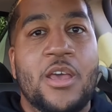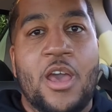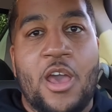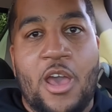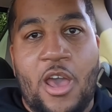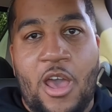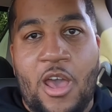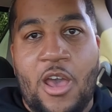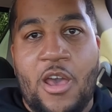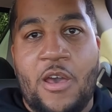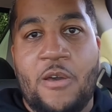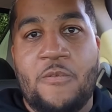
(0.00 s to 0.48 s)

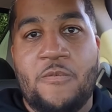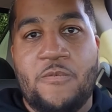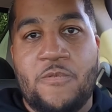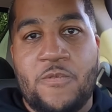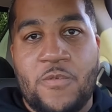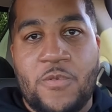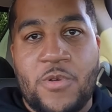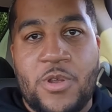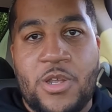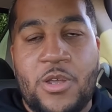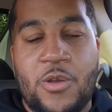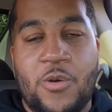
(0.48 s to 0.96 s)

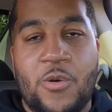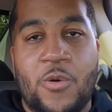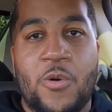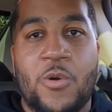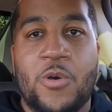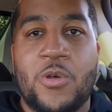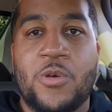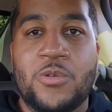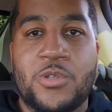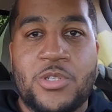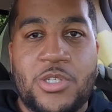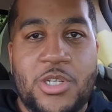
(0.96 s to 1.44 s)
every
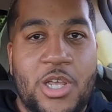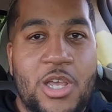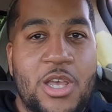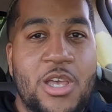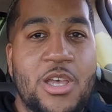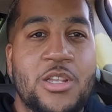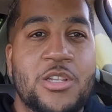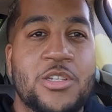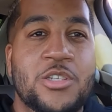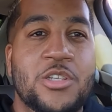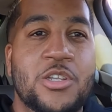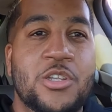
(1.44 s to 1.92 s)
oil
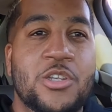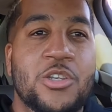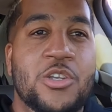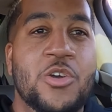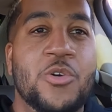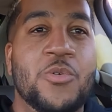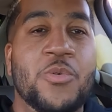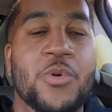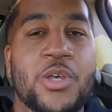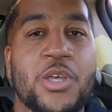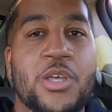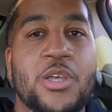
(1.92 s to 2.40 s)
change,
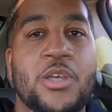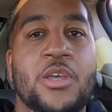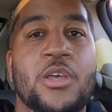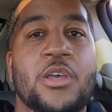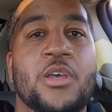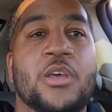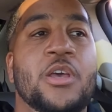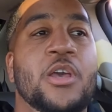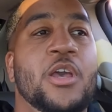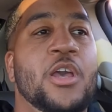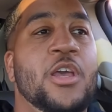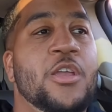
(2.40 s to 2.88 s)
do it,
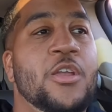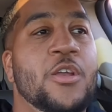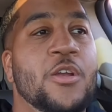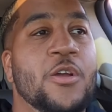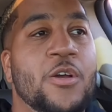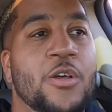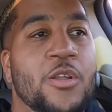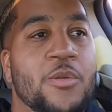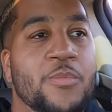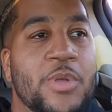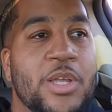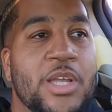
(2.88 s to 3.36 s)
and you're
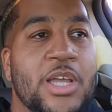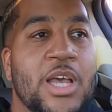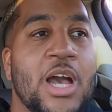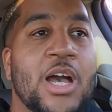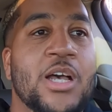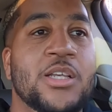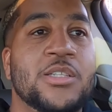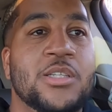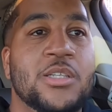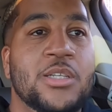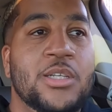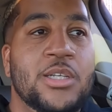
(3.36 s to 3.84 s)
going to be
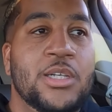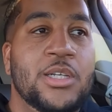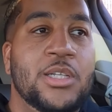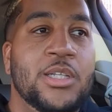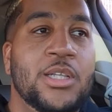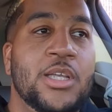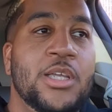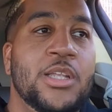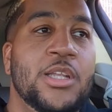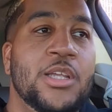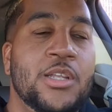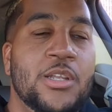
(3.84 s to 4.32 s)
constantly
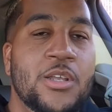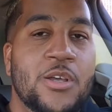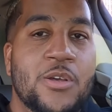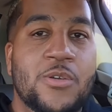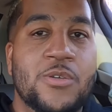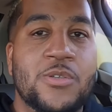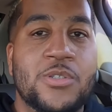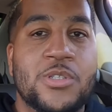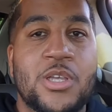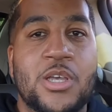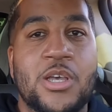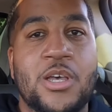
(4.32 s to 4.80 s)
cleaning
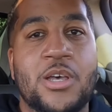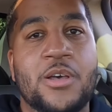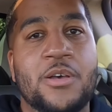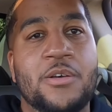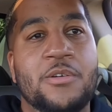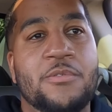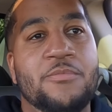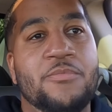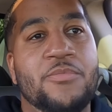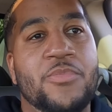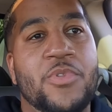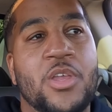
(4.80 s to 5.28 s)
those
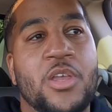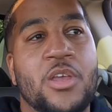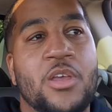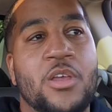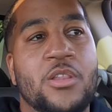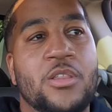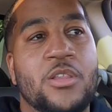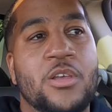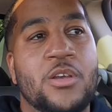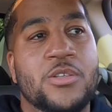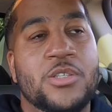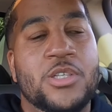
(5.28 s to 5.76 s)

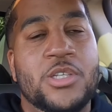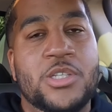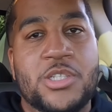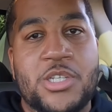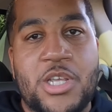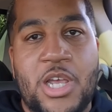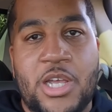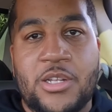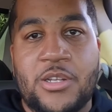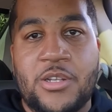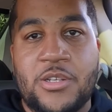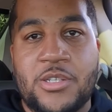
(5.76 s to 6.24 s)

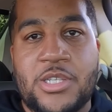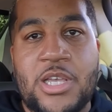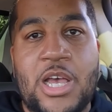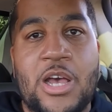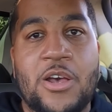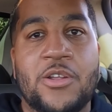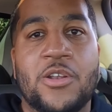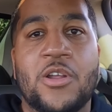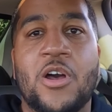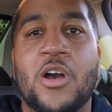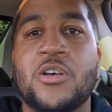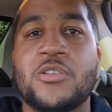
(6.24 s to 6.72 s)
injectors
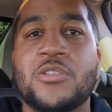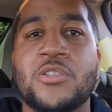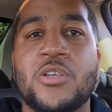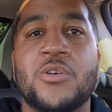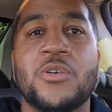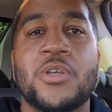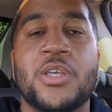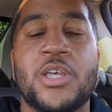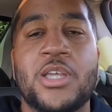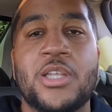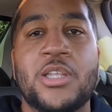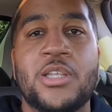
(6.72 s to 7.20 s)
out. And also
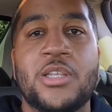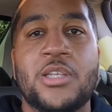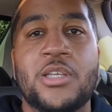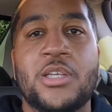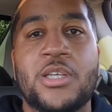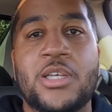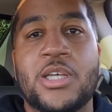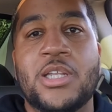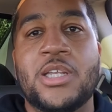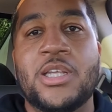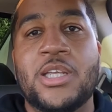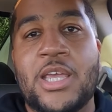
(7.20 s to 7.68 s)
getting
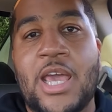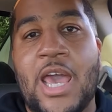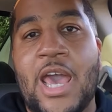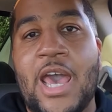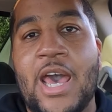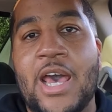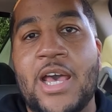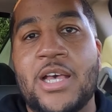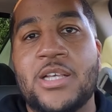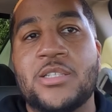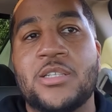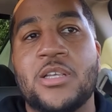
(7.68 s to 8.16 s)
good
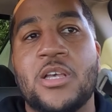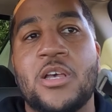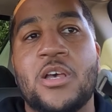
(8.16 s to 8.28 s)
gas